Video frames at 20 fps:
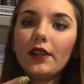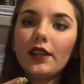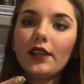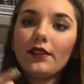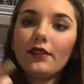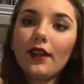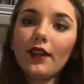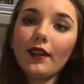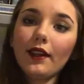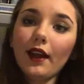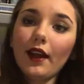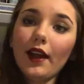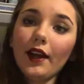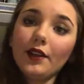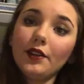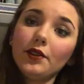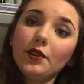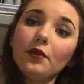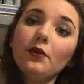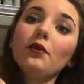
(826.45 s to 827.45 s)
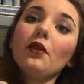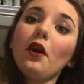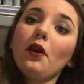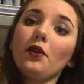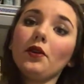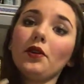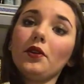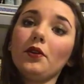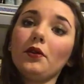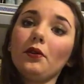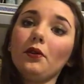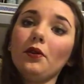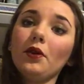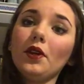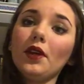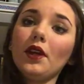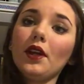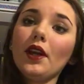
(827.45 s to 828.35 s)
He's like, I do know you.